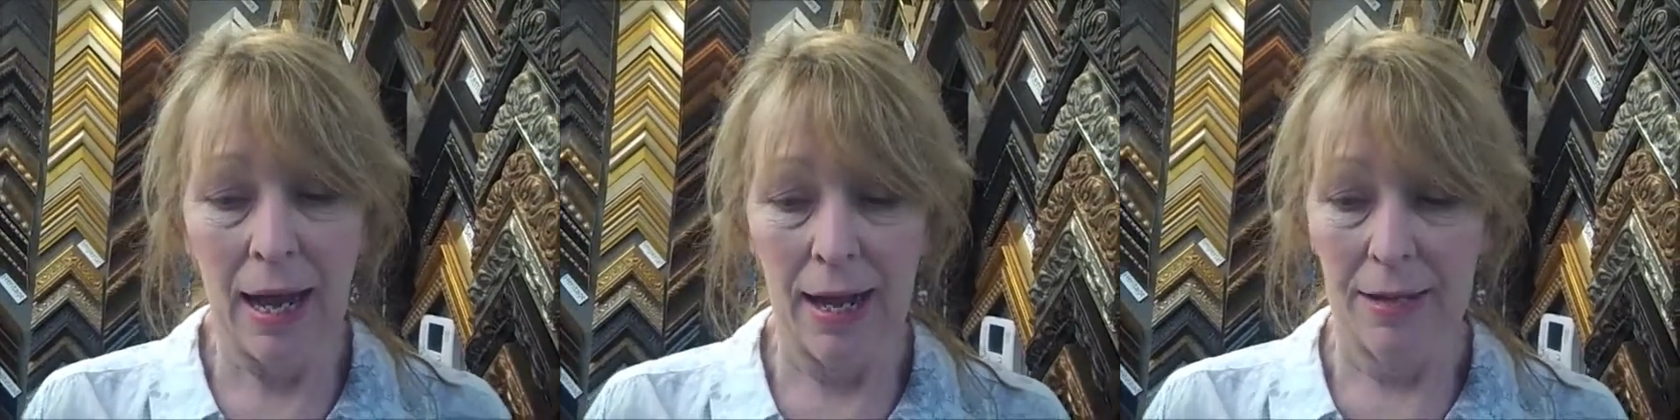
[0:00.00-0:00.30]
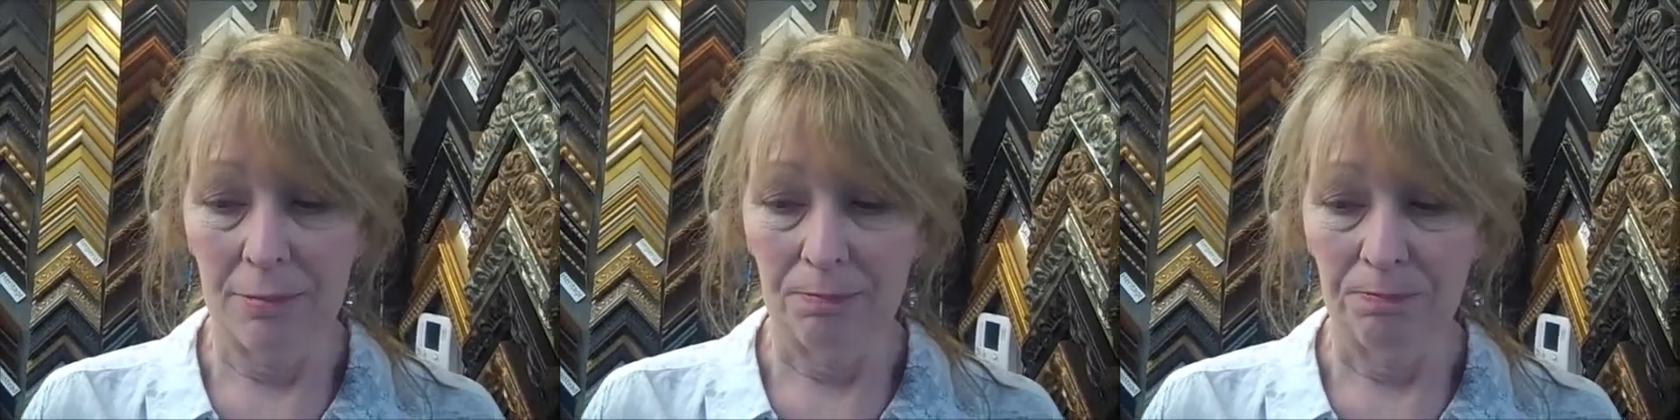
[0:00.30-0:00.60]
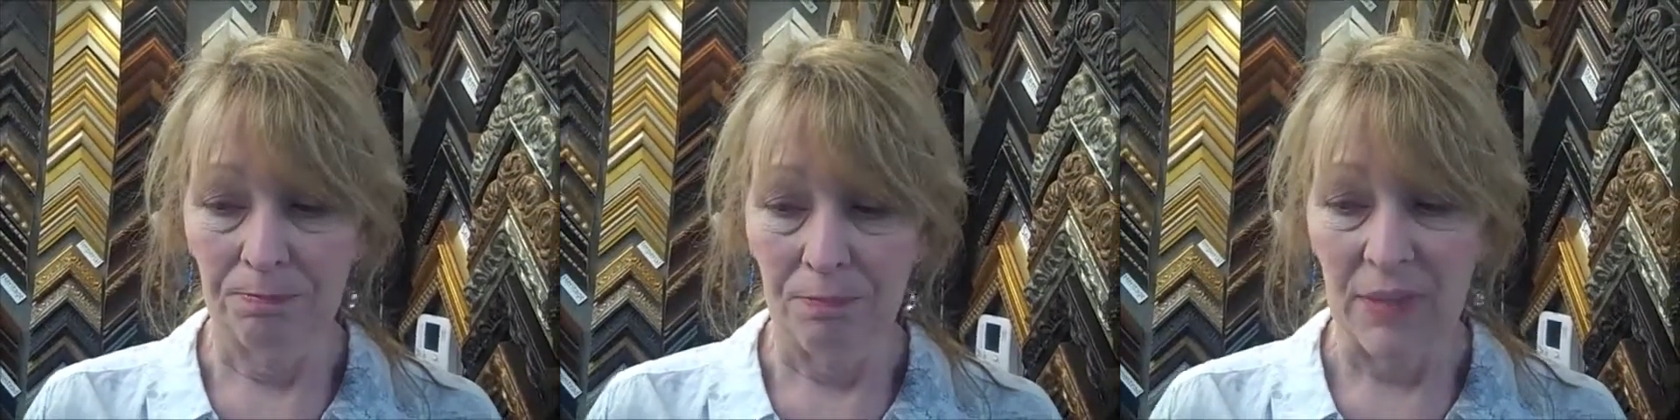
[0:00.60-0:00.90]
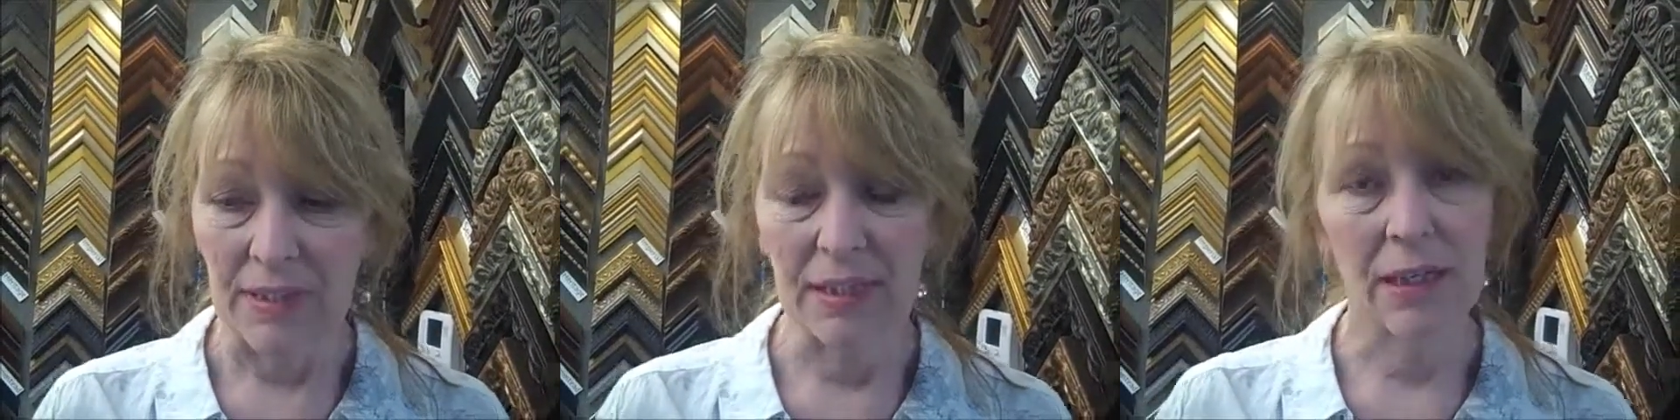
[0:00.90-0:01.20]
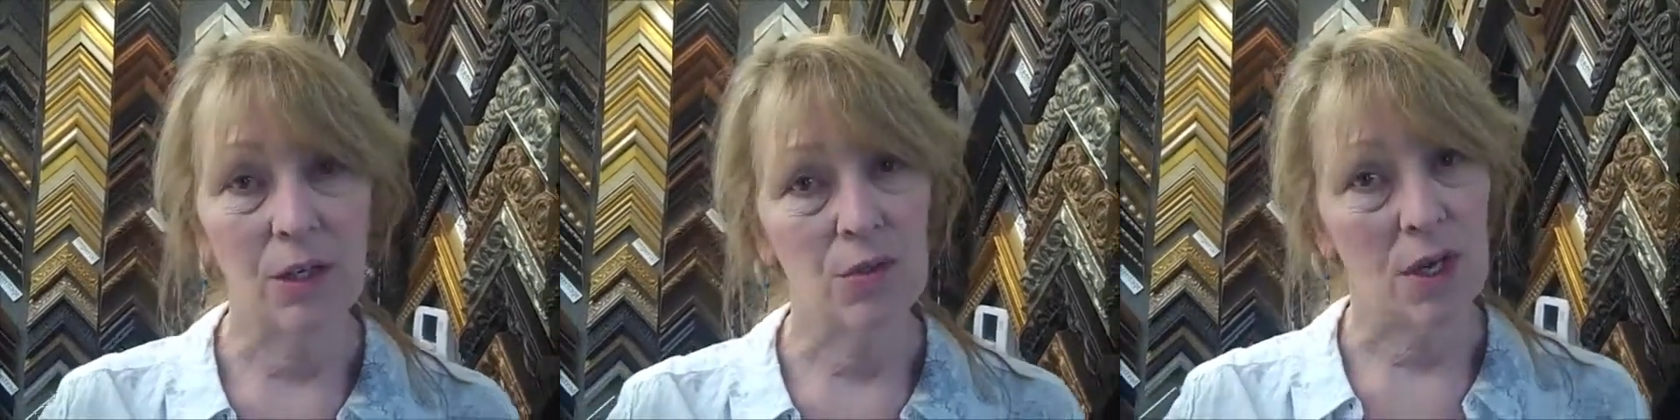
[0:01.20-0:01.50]
Um, then
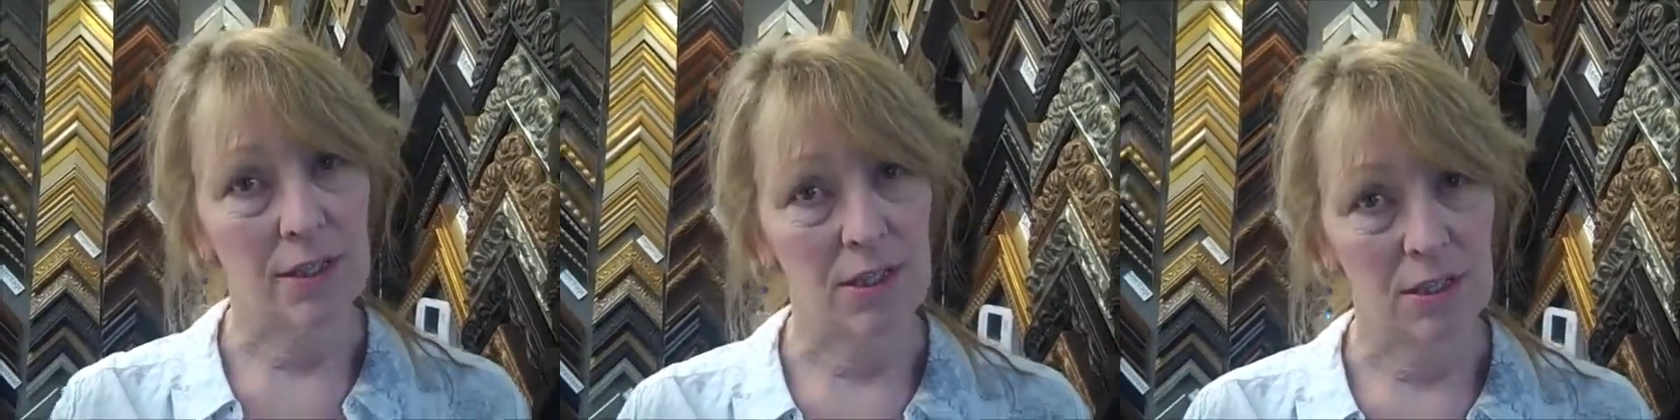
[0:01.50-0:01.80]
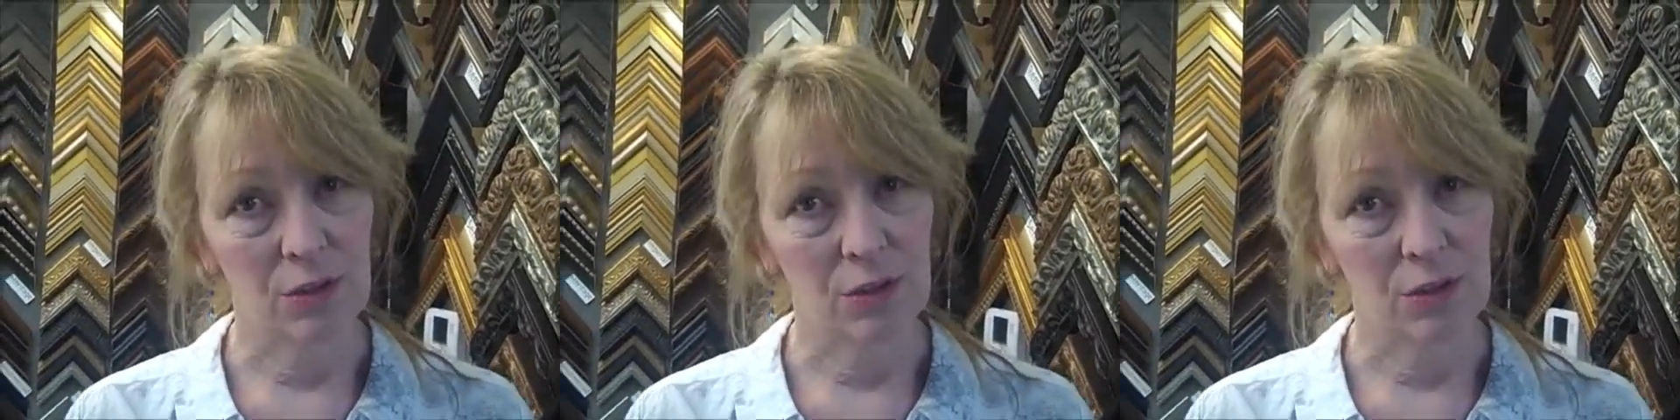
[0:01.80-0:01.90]
it goes on to the